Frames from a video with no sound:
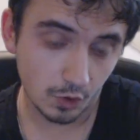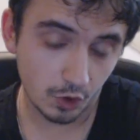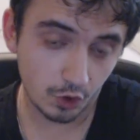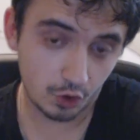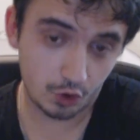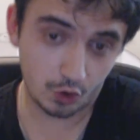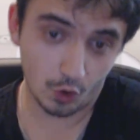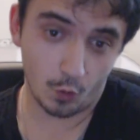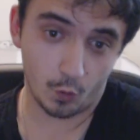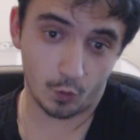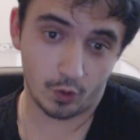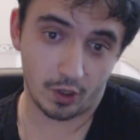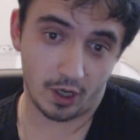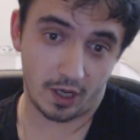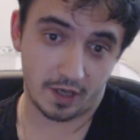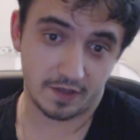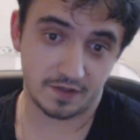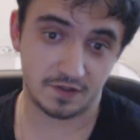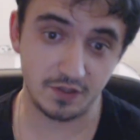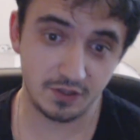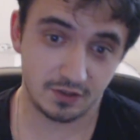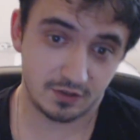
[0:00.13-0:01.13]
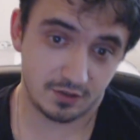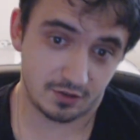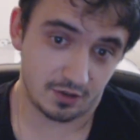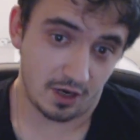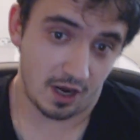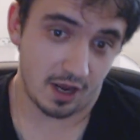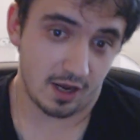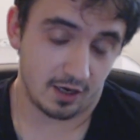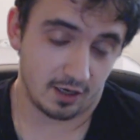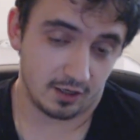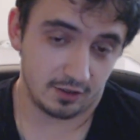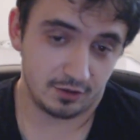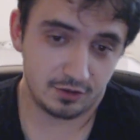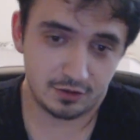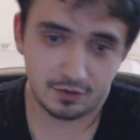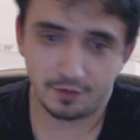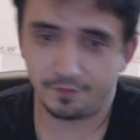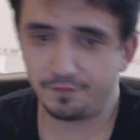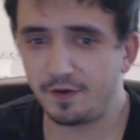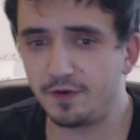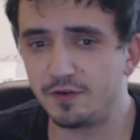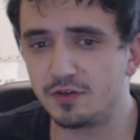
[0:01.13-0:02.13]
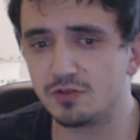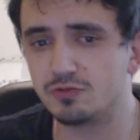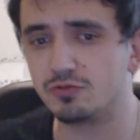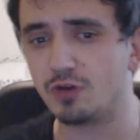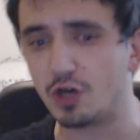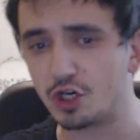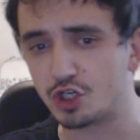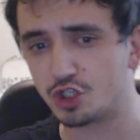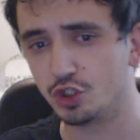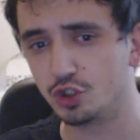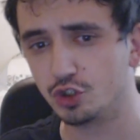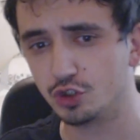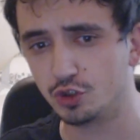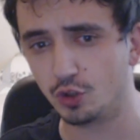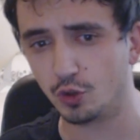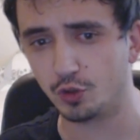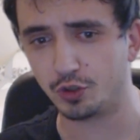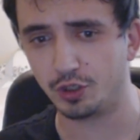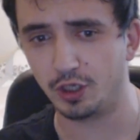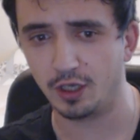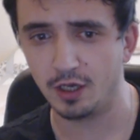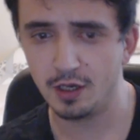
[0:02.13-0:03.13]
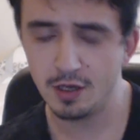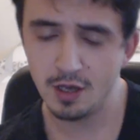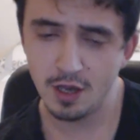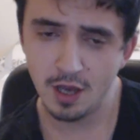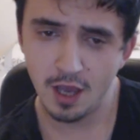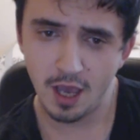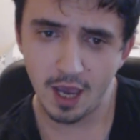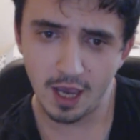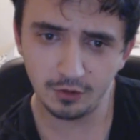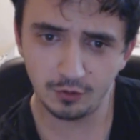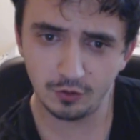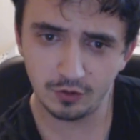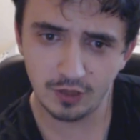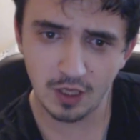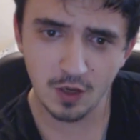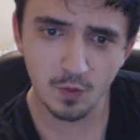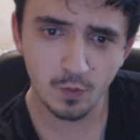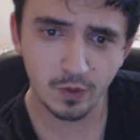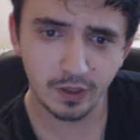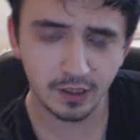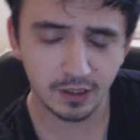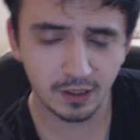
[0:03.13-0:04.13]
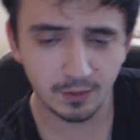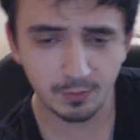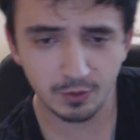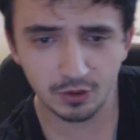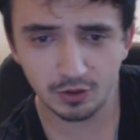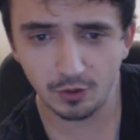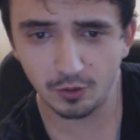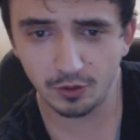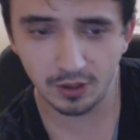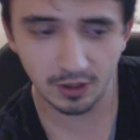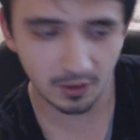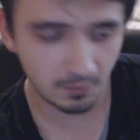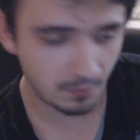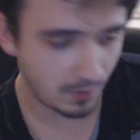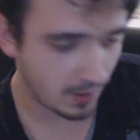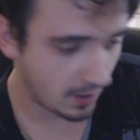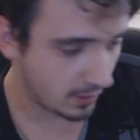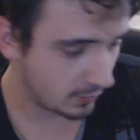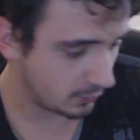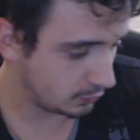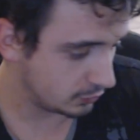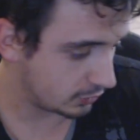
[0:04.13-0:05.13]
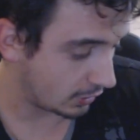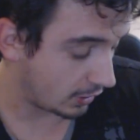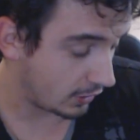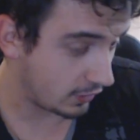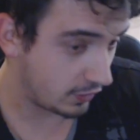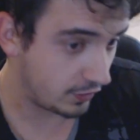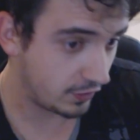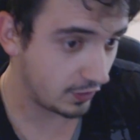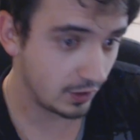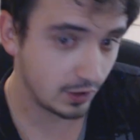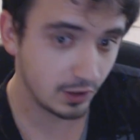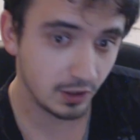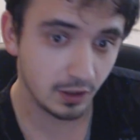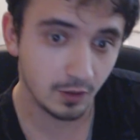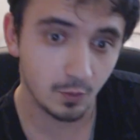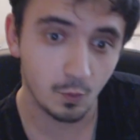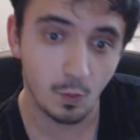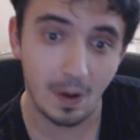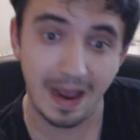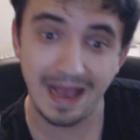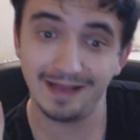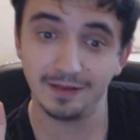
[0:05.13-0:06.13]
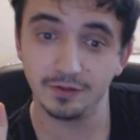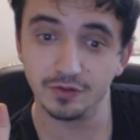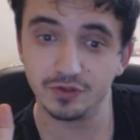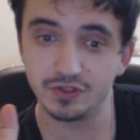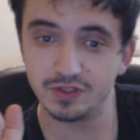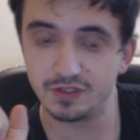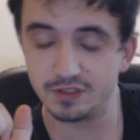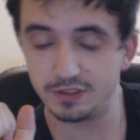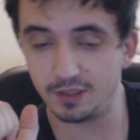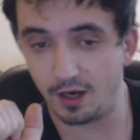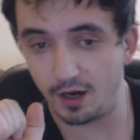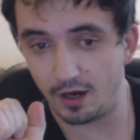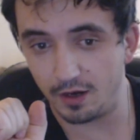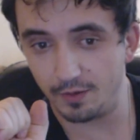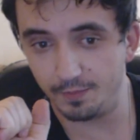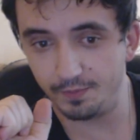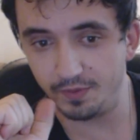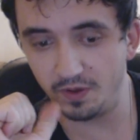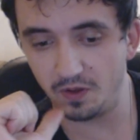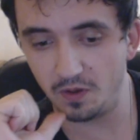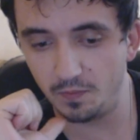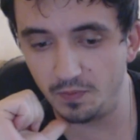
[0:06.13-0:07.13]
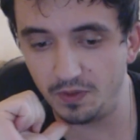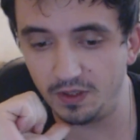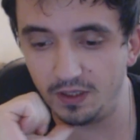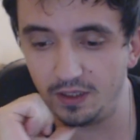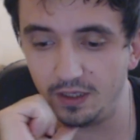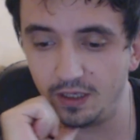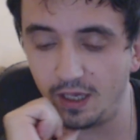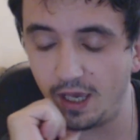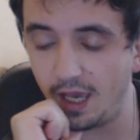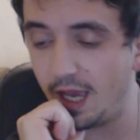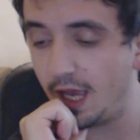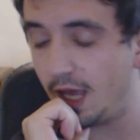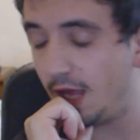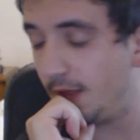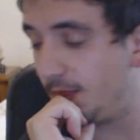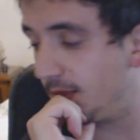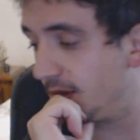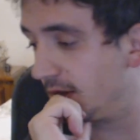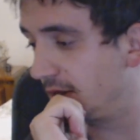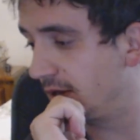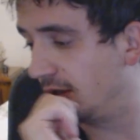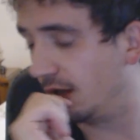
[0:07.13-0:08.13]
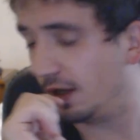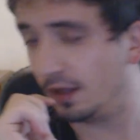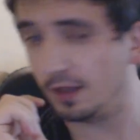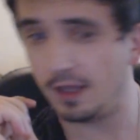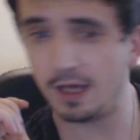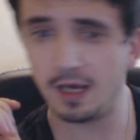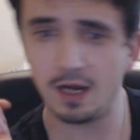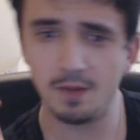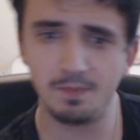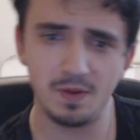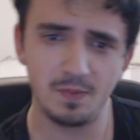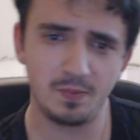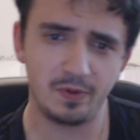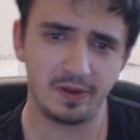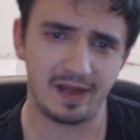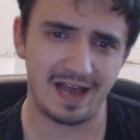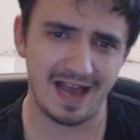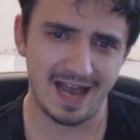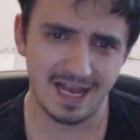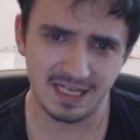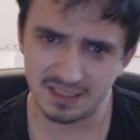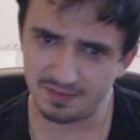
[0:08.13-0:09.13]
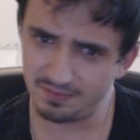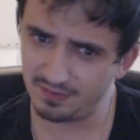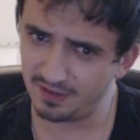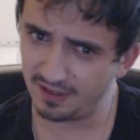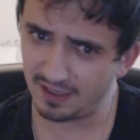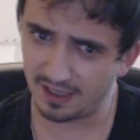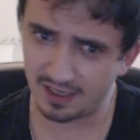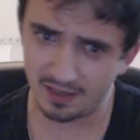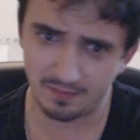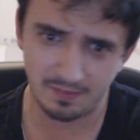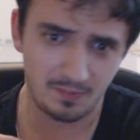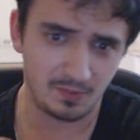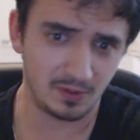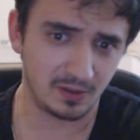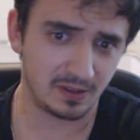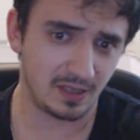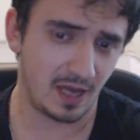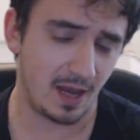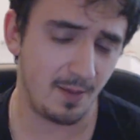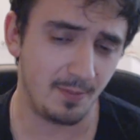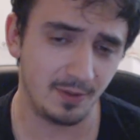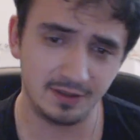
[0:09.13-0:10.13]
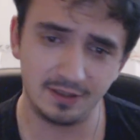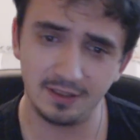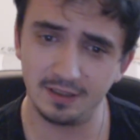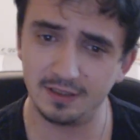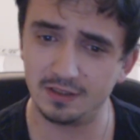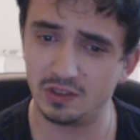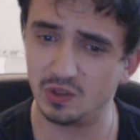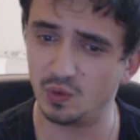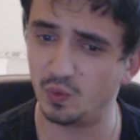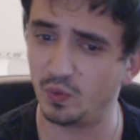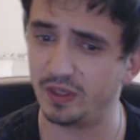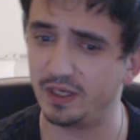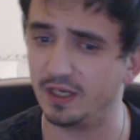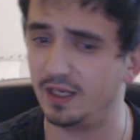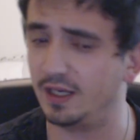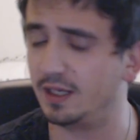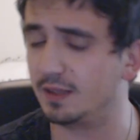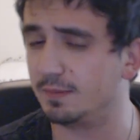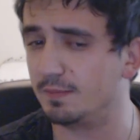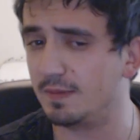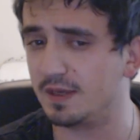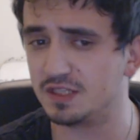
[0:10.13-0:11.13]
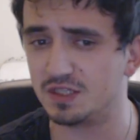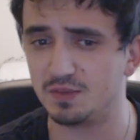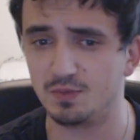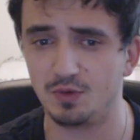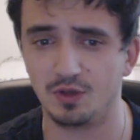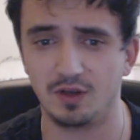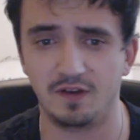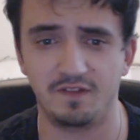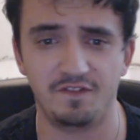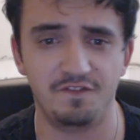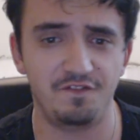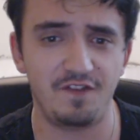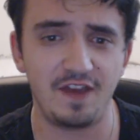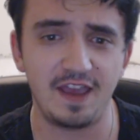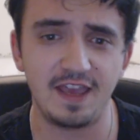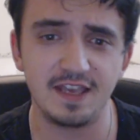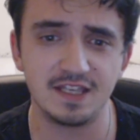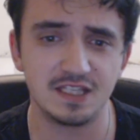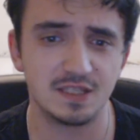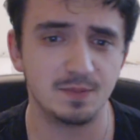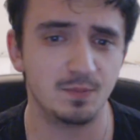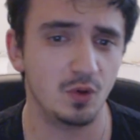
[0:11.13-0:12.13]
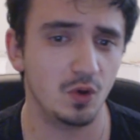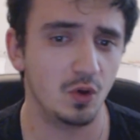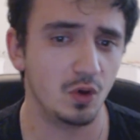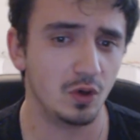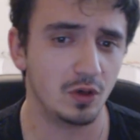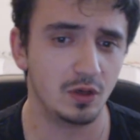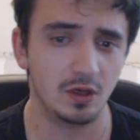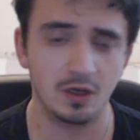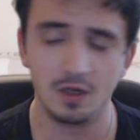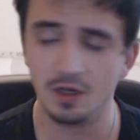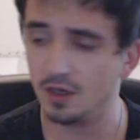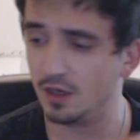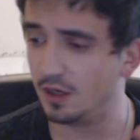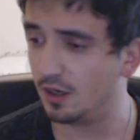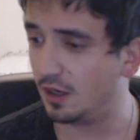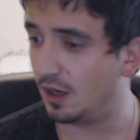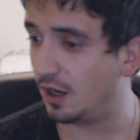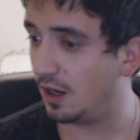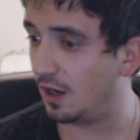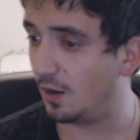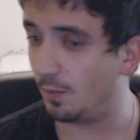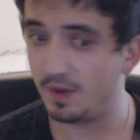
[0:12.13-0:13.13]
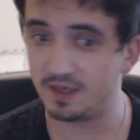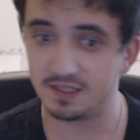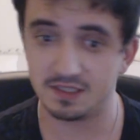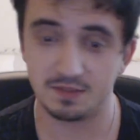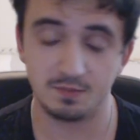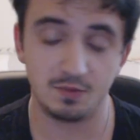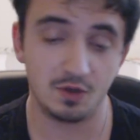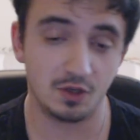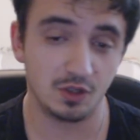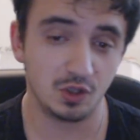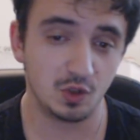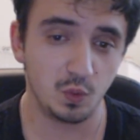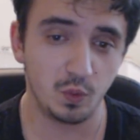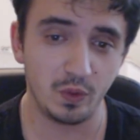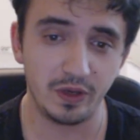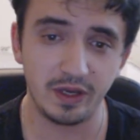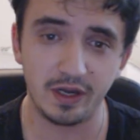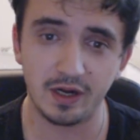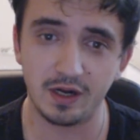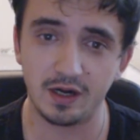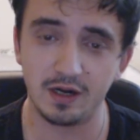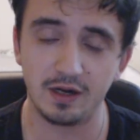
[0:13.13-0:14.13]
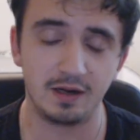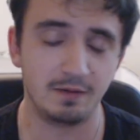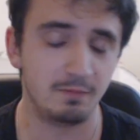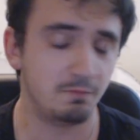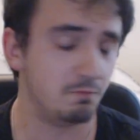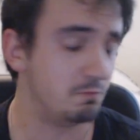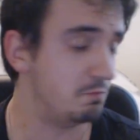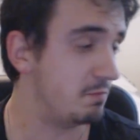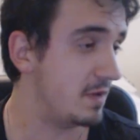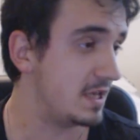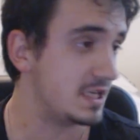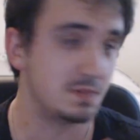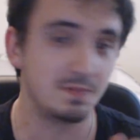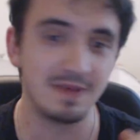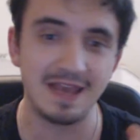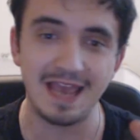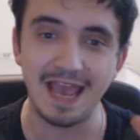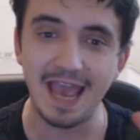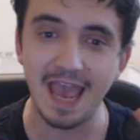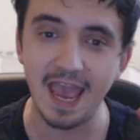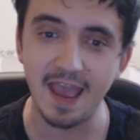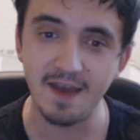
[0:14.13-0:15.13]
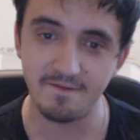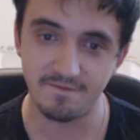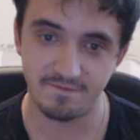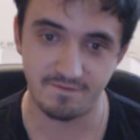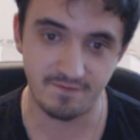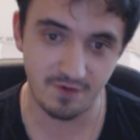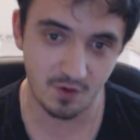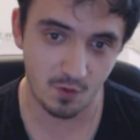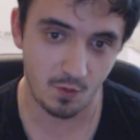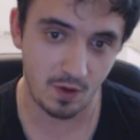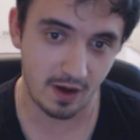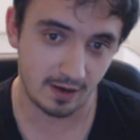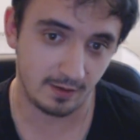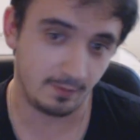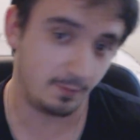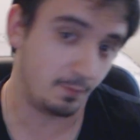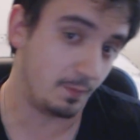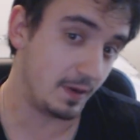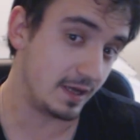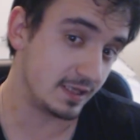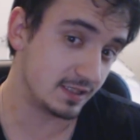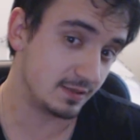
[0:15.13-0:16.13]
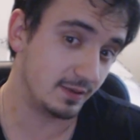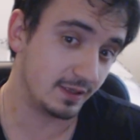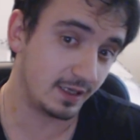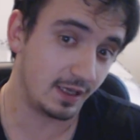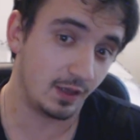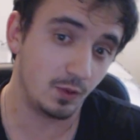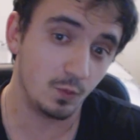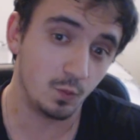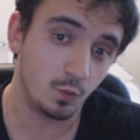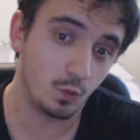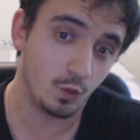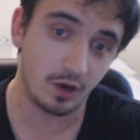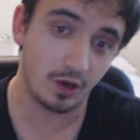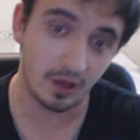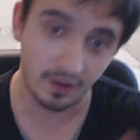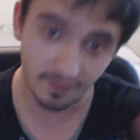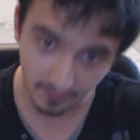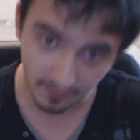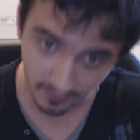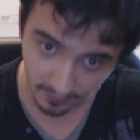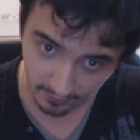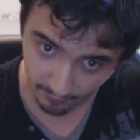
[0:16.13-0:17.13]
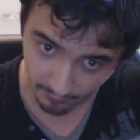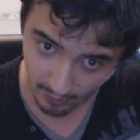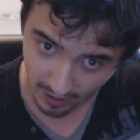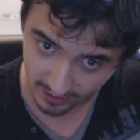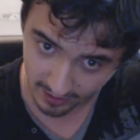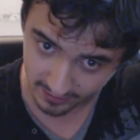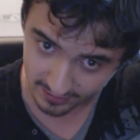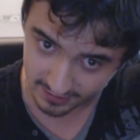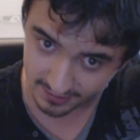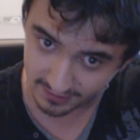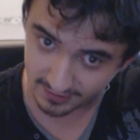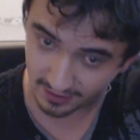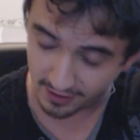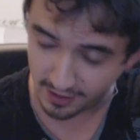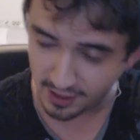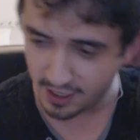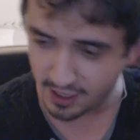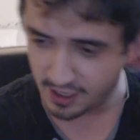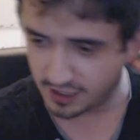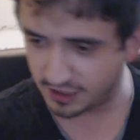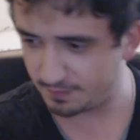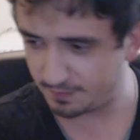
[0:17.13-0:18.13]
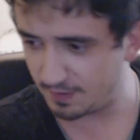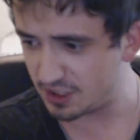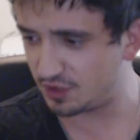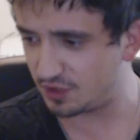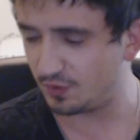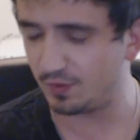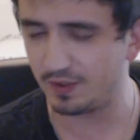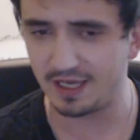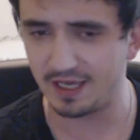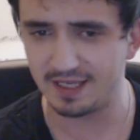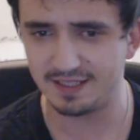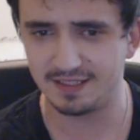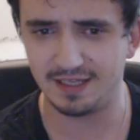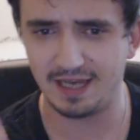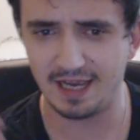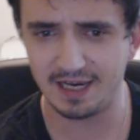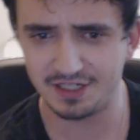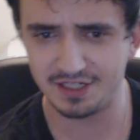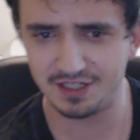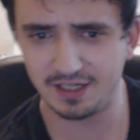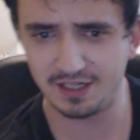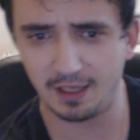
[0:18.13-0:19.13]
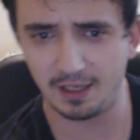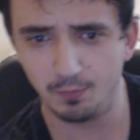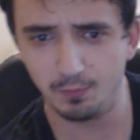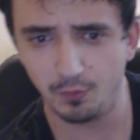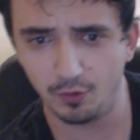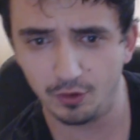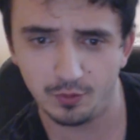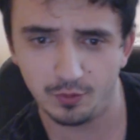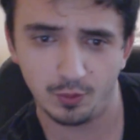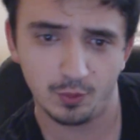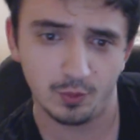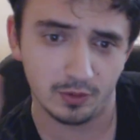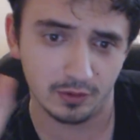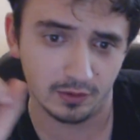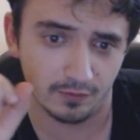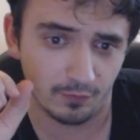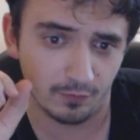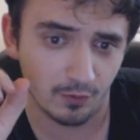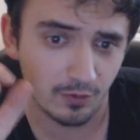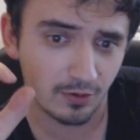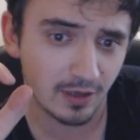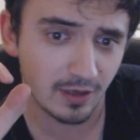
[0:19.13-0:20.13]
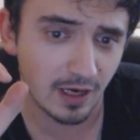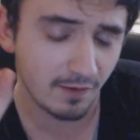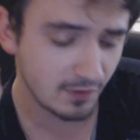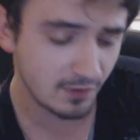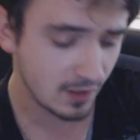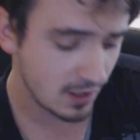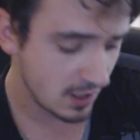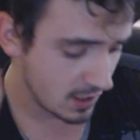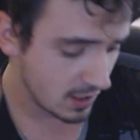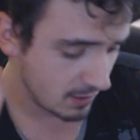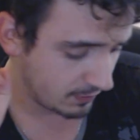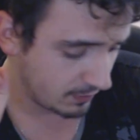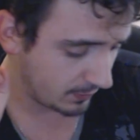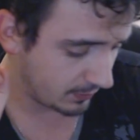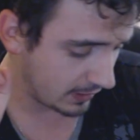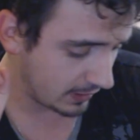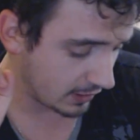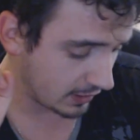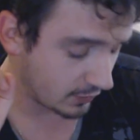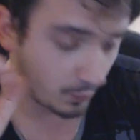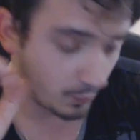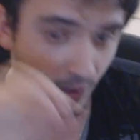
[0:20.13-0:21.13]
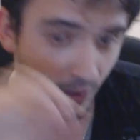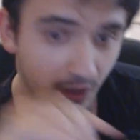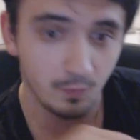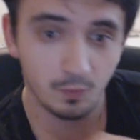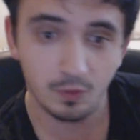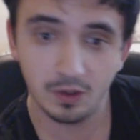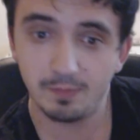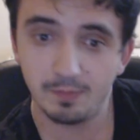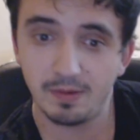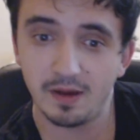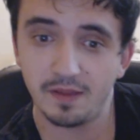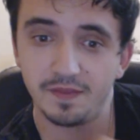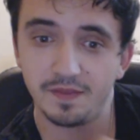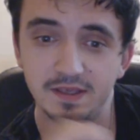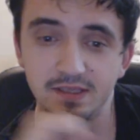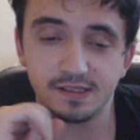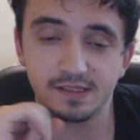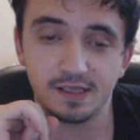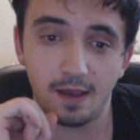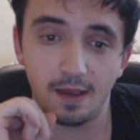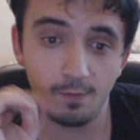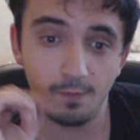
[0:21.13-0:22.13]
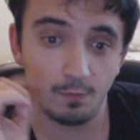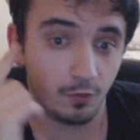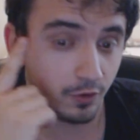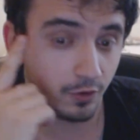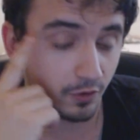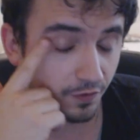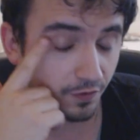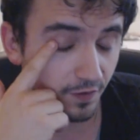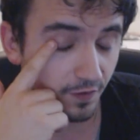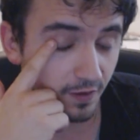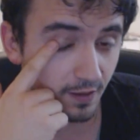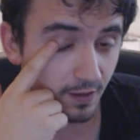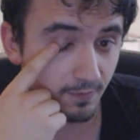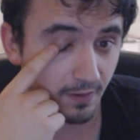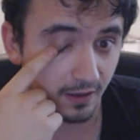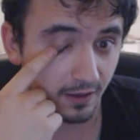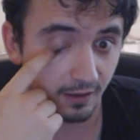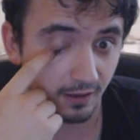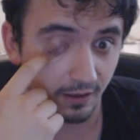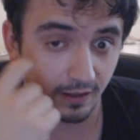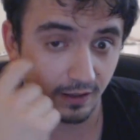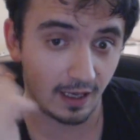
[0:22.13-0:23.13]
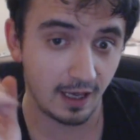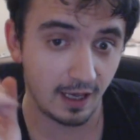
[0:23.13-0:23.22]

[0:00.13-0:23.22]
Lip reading: Yo guys, this is Reinhardt, it's your favorite Russian talking, and today we're gonna be talking about the WildStar PvP. And a lot of people asked me, a lot of people commented, tweeted, messaged me on Facebook, messaged me on Twitter, messaged me everywhere possibly can, what do I think of WildStar? Especially when I said I actually got bored with World of Warcraft, people like, well, what about this game, what do you think about it?